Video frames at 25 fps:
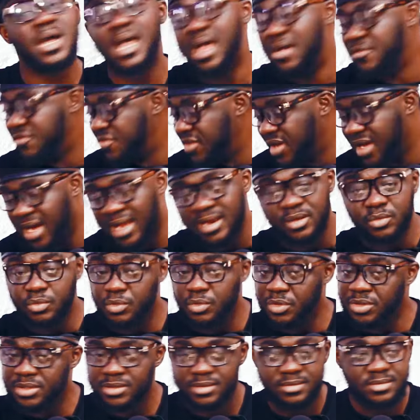envy
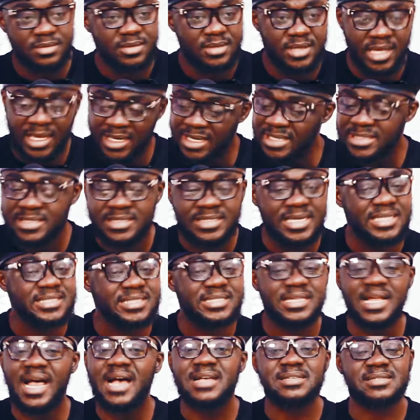Ghallywood. It is
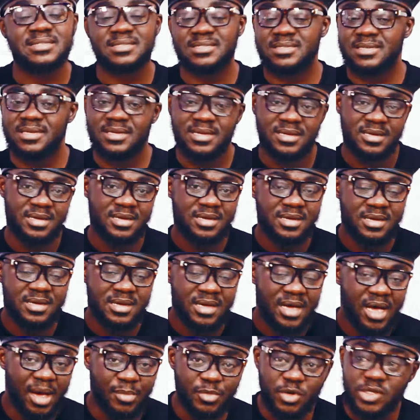just us.
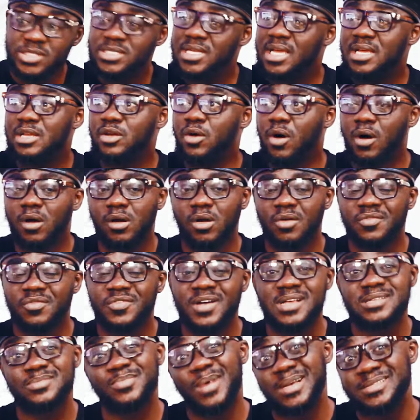I'm not saying all of
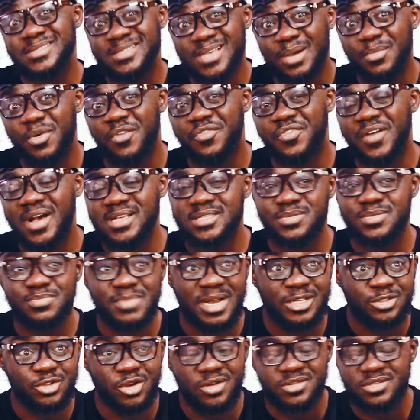us, but some of us,
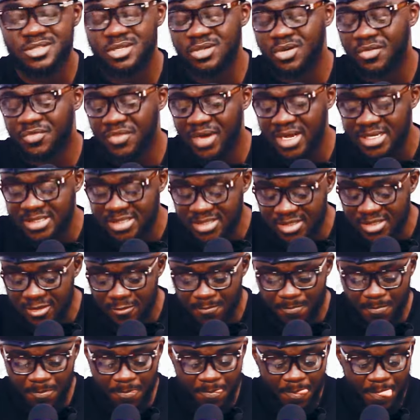majority of us.
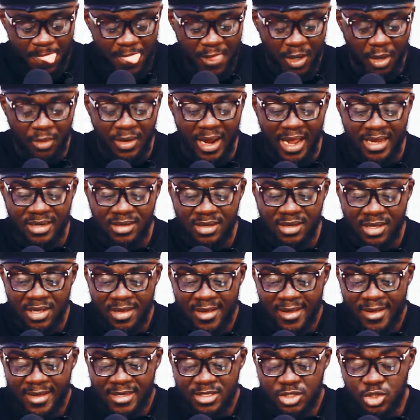All right.
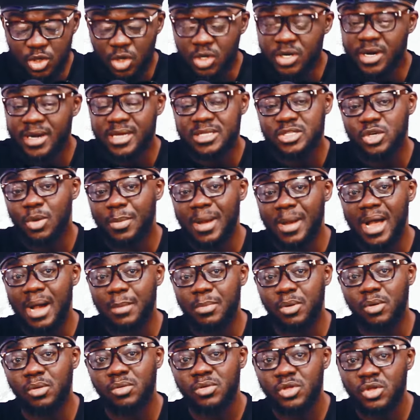So Grace
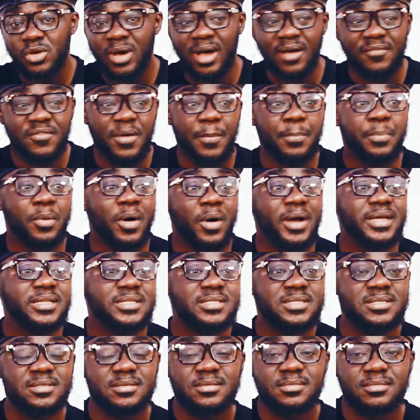Omaboe, you have a
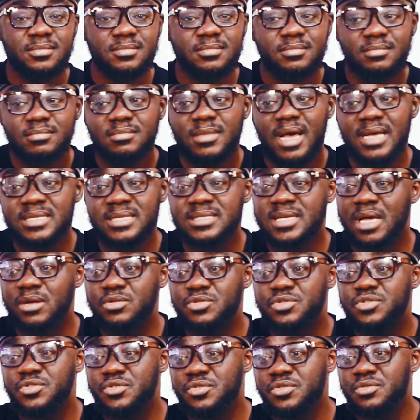point. I
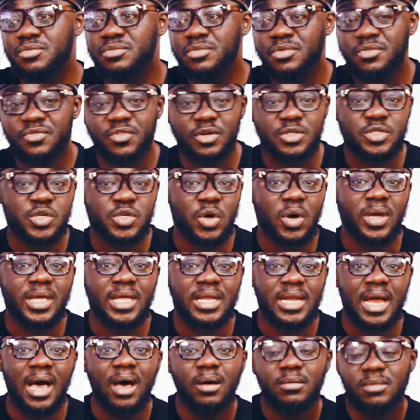salute you for
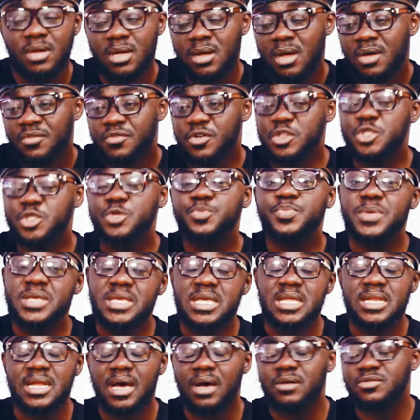talking out, for
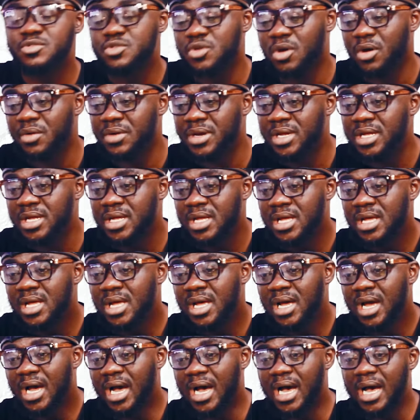speaking out. Sorry,
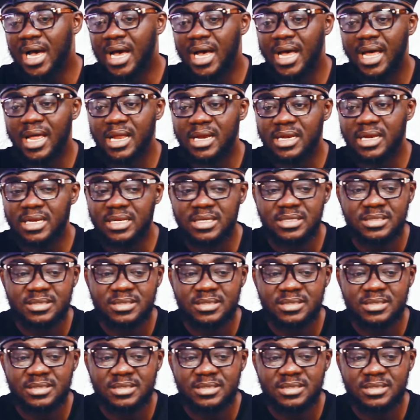and